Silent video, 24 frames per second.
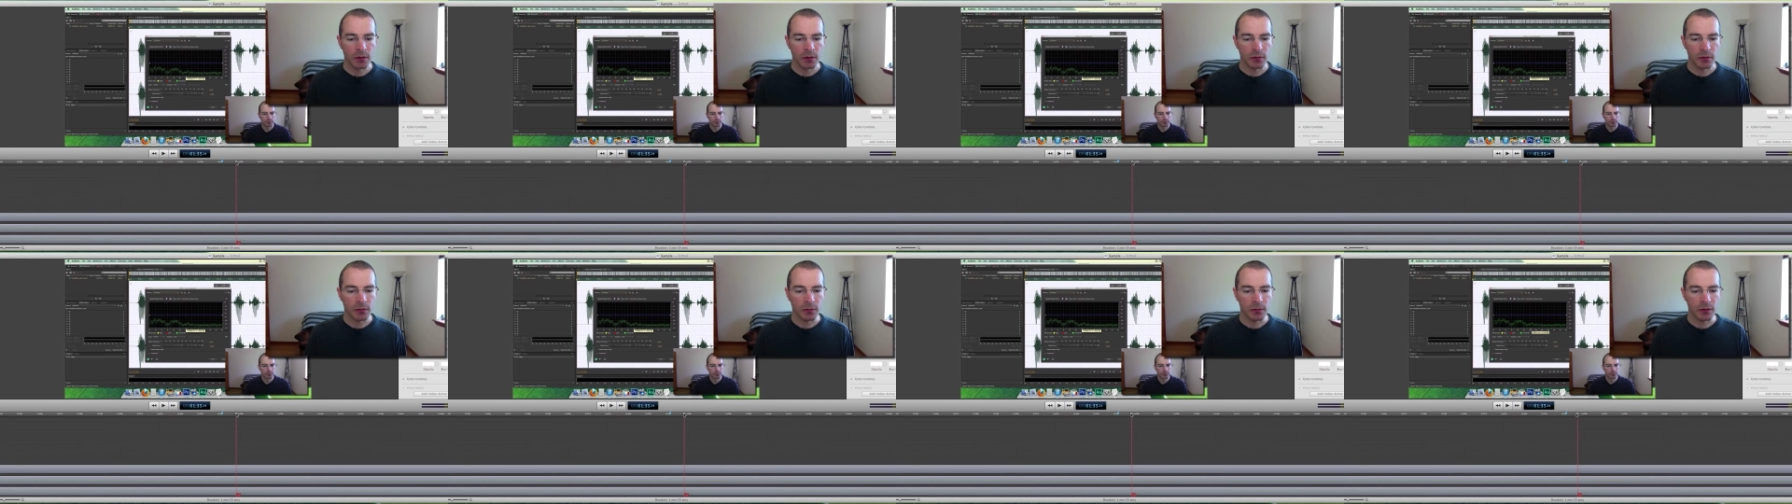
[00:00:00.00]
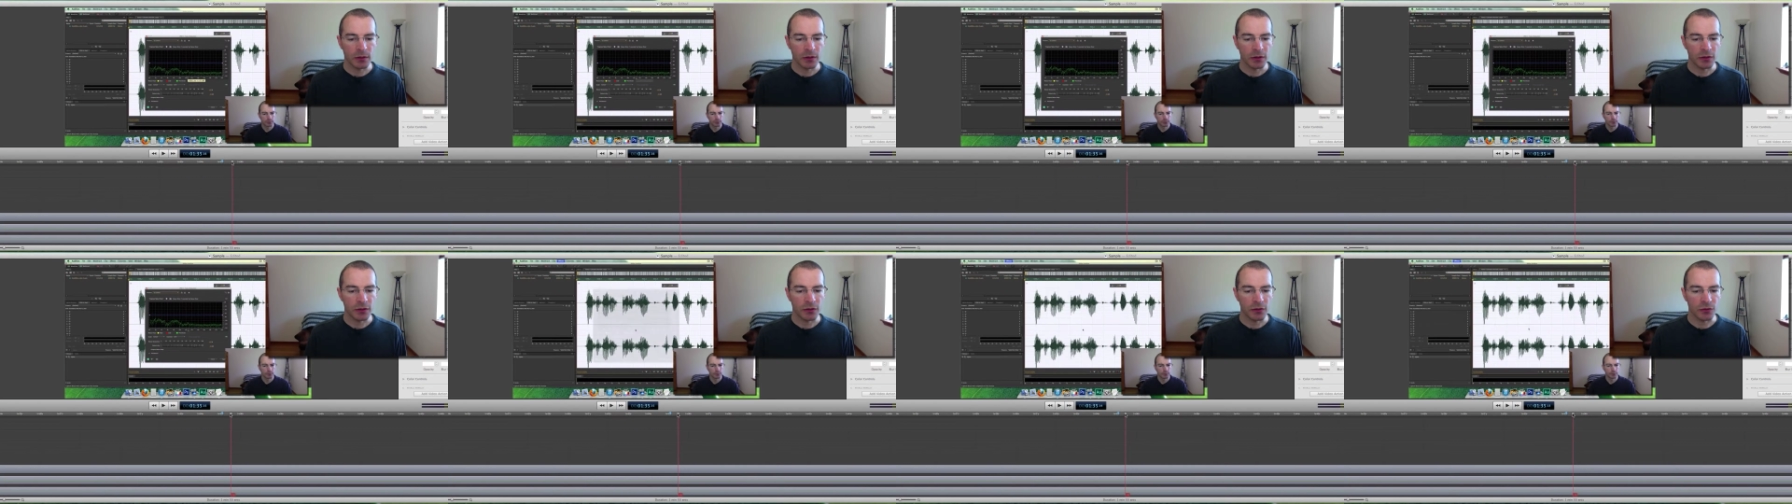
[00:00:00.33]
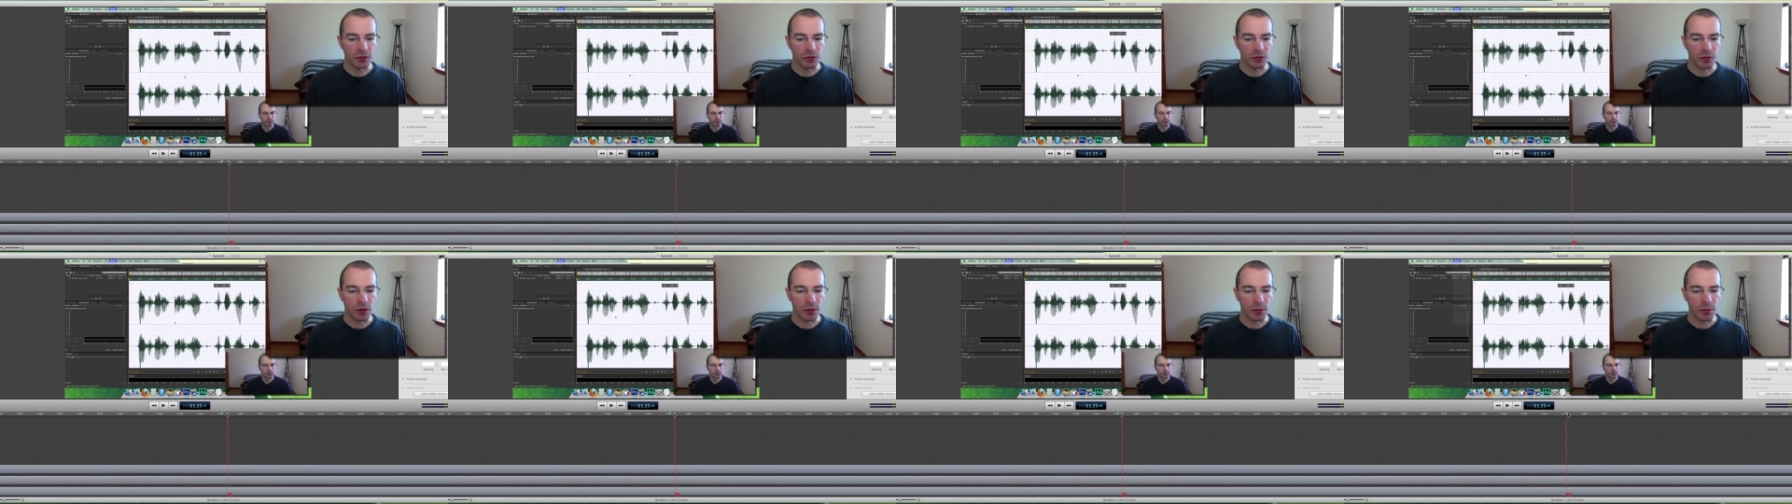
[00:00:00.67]
We'll get the
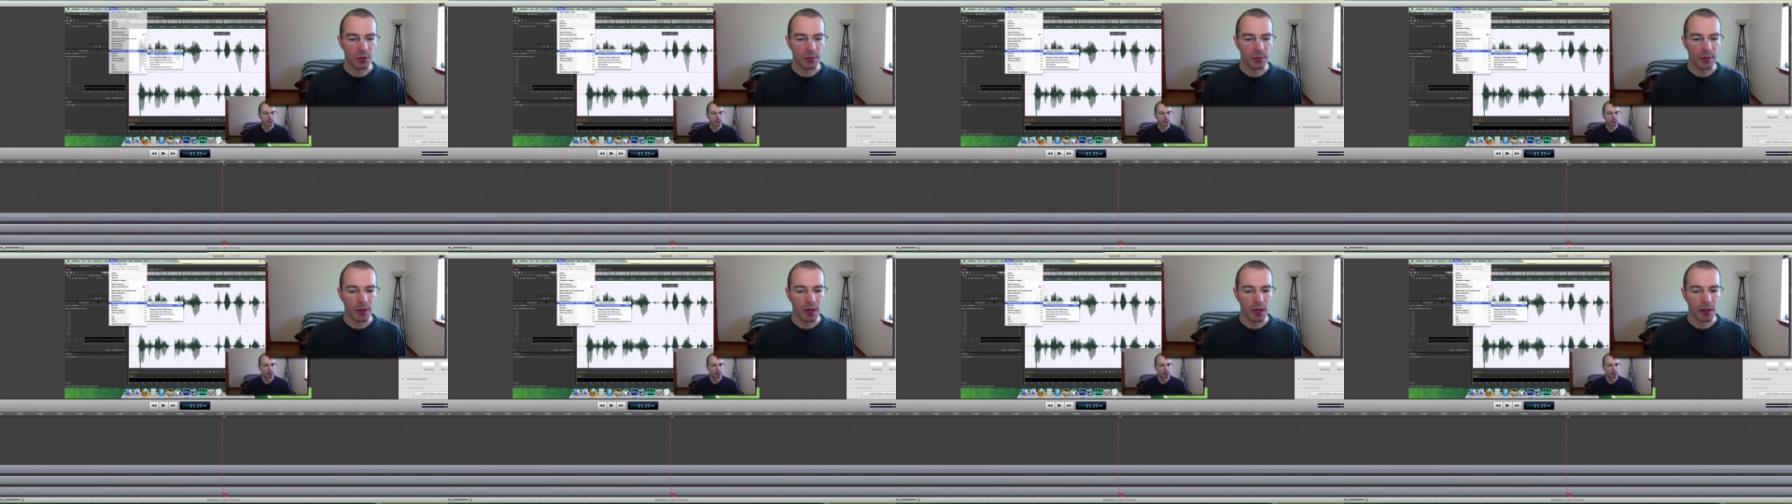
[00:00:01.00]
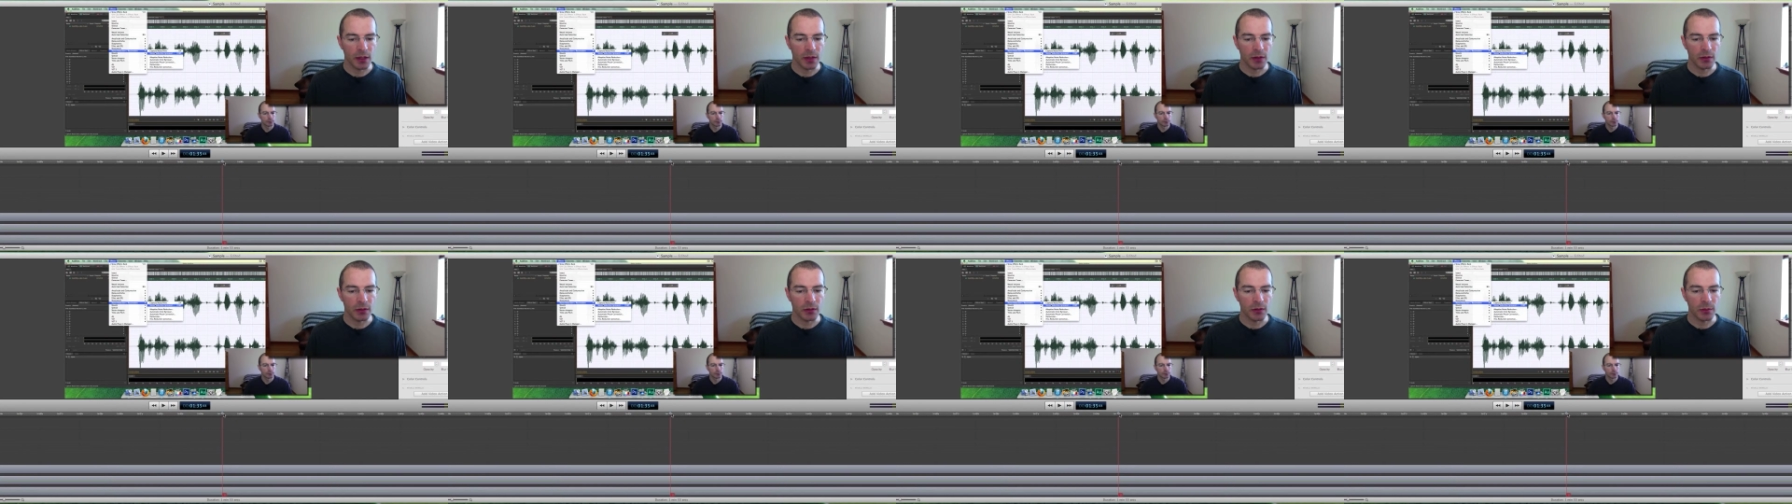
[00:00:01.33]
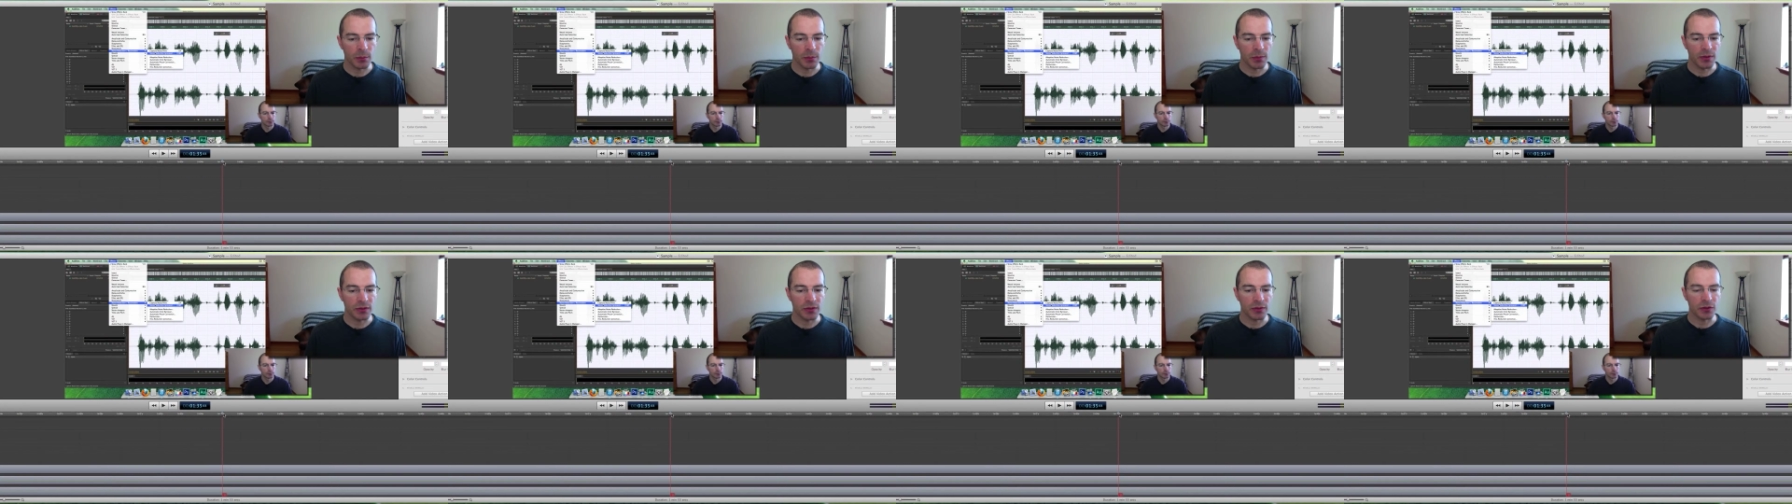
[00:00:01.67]
scrubber back here into
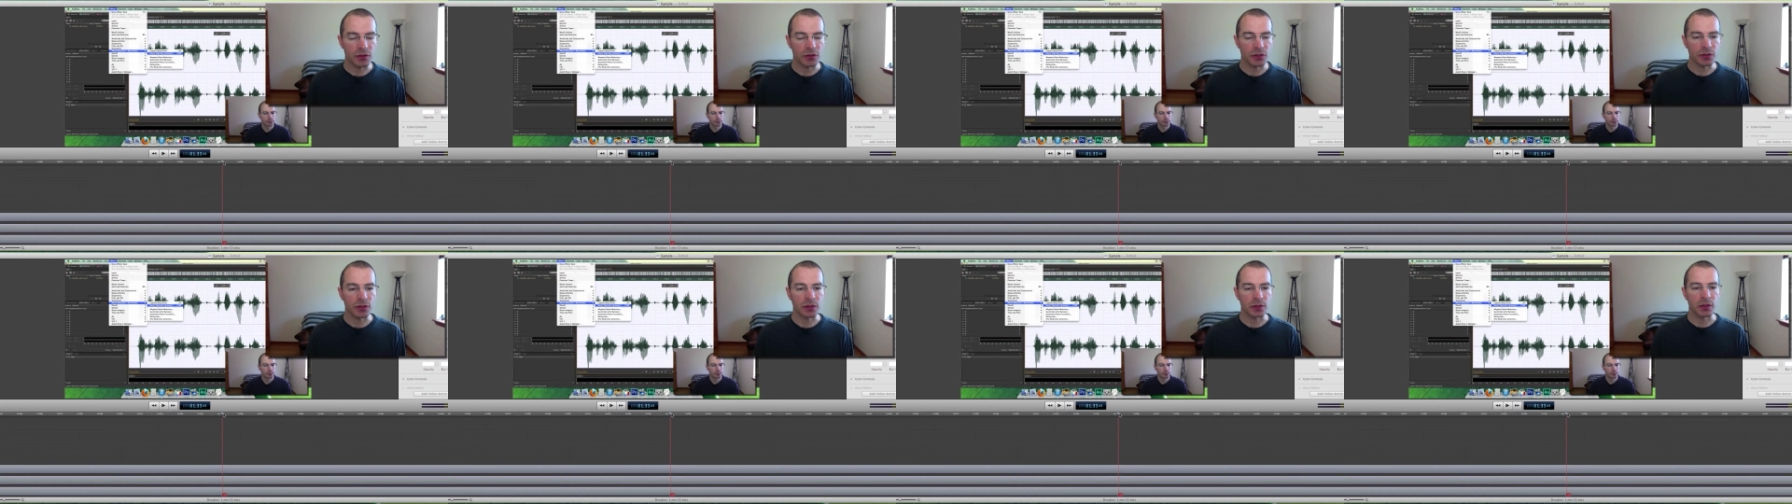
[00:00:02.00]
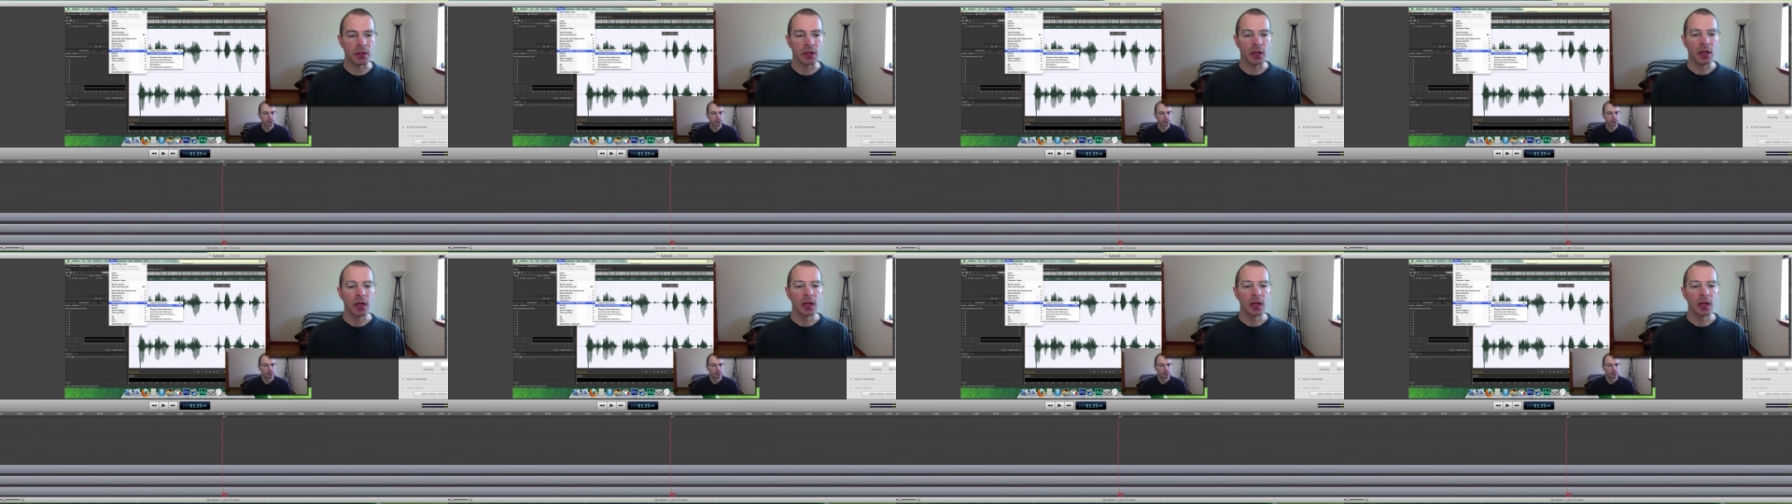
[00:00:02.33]
position.